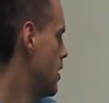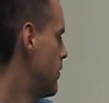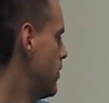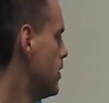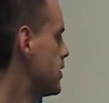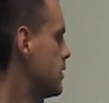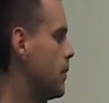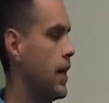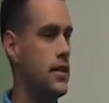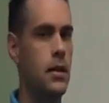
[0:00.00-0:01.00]
The first is
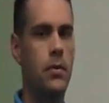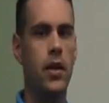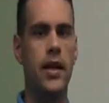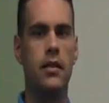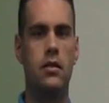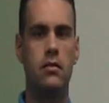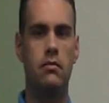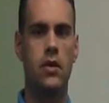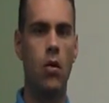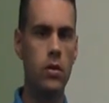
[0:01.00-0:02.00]
by simply
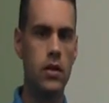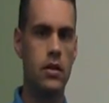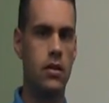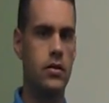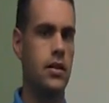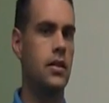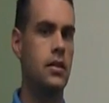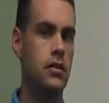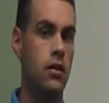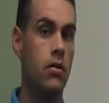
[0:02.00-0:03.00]
don't disclose
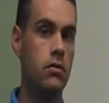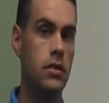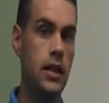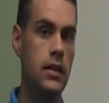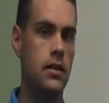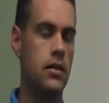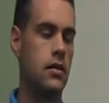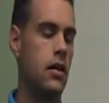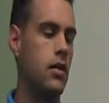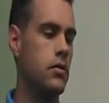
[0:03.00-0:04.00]
things you don't need to
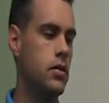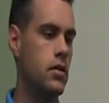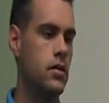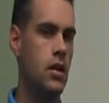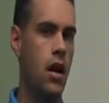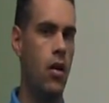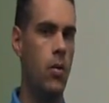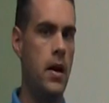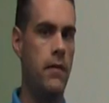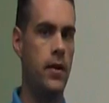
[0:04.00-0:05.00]
disclose.
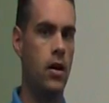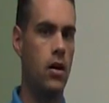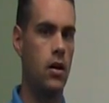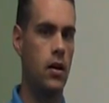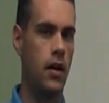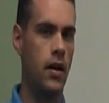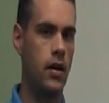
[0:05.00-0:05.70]
So if your